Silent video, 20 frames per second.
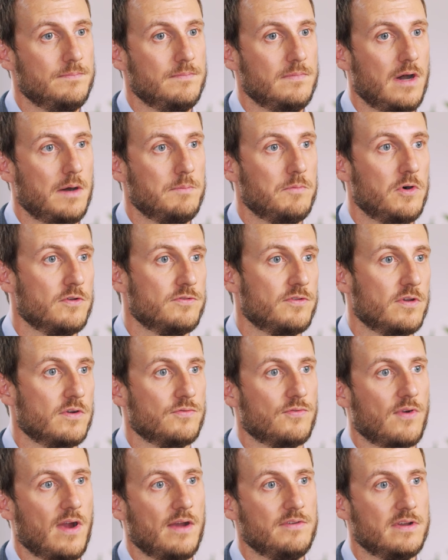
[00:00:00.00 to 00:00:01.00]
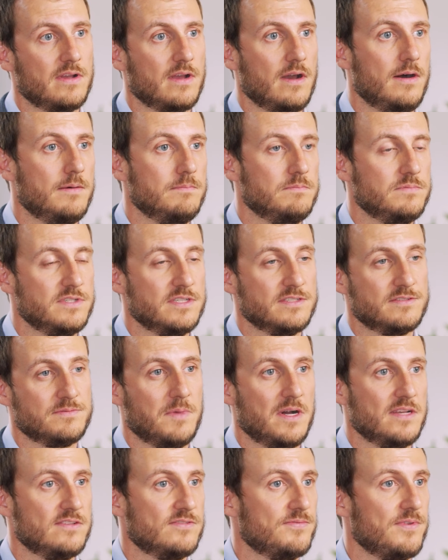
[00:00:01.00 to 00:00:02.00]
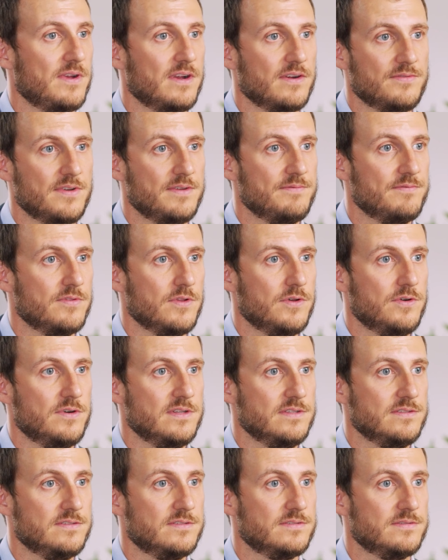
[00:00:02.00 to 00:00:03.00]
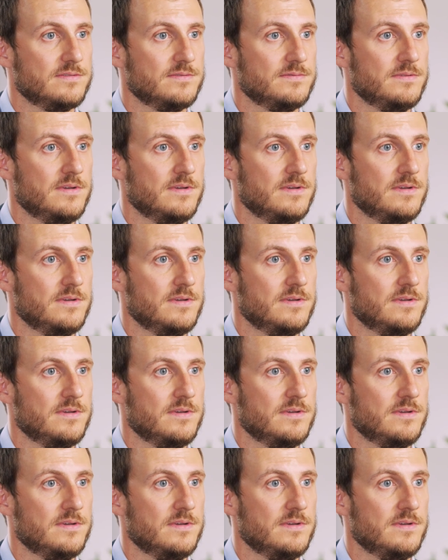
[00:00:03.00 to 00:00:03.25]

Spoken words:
I'm also revving up just my sphere of influence,